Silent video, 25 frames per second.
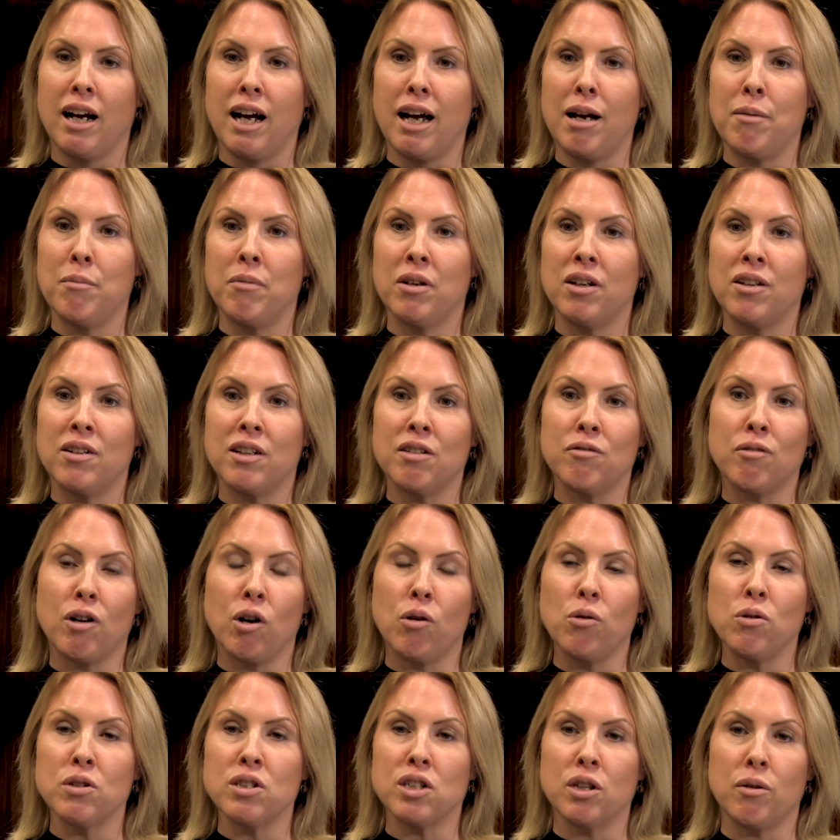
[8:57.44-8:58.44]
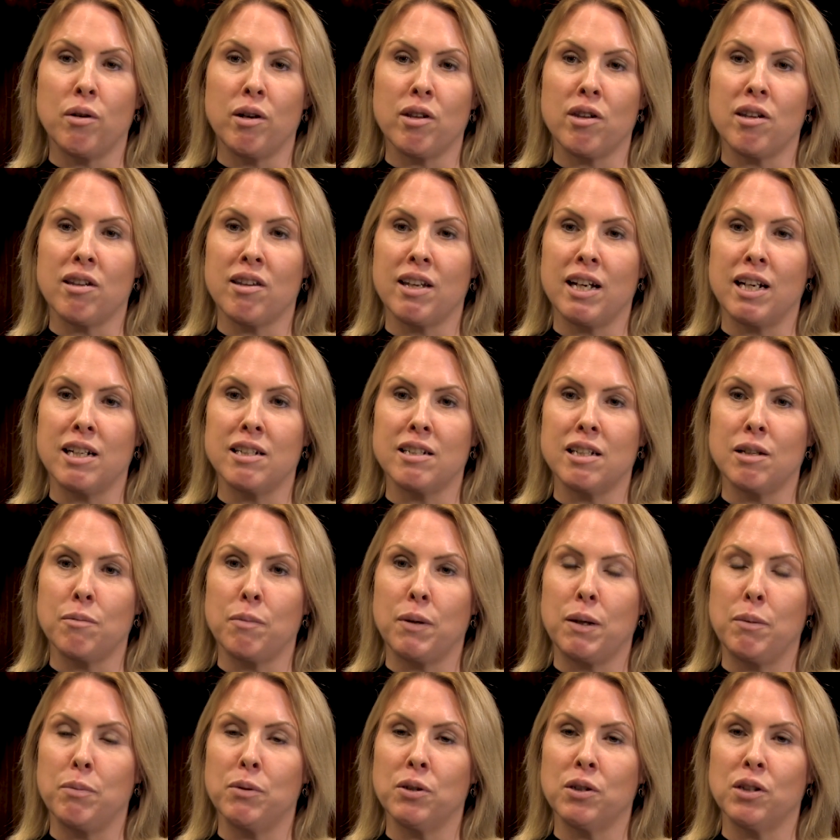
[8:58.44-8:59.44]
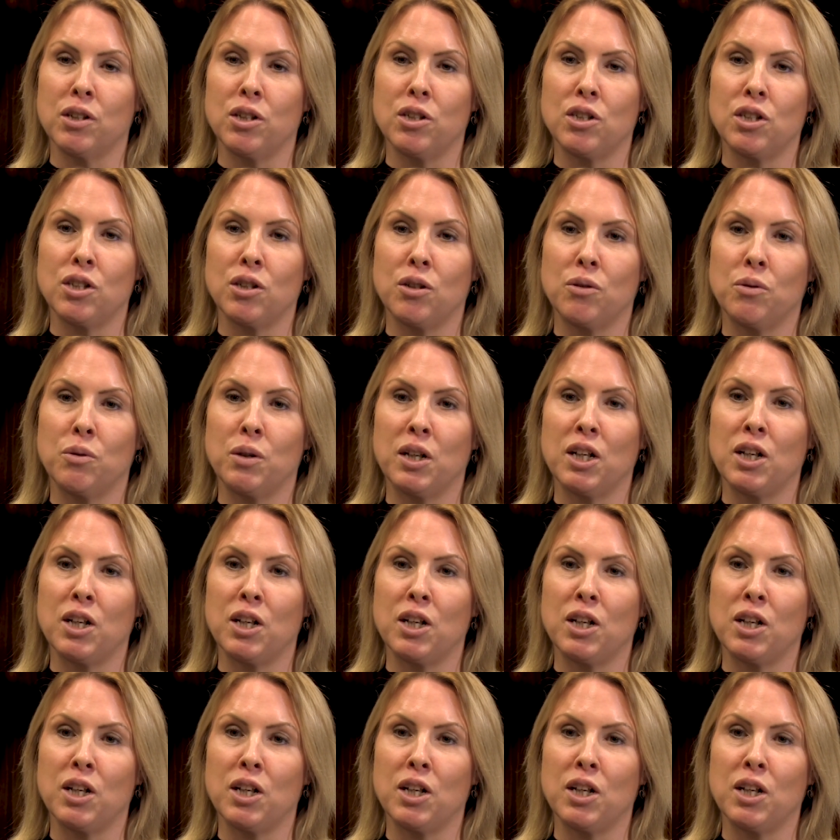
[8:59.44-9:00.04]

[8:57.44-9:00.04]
Um, there are also other things that people can do,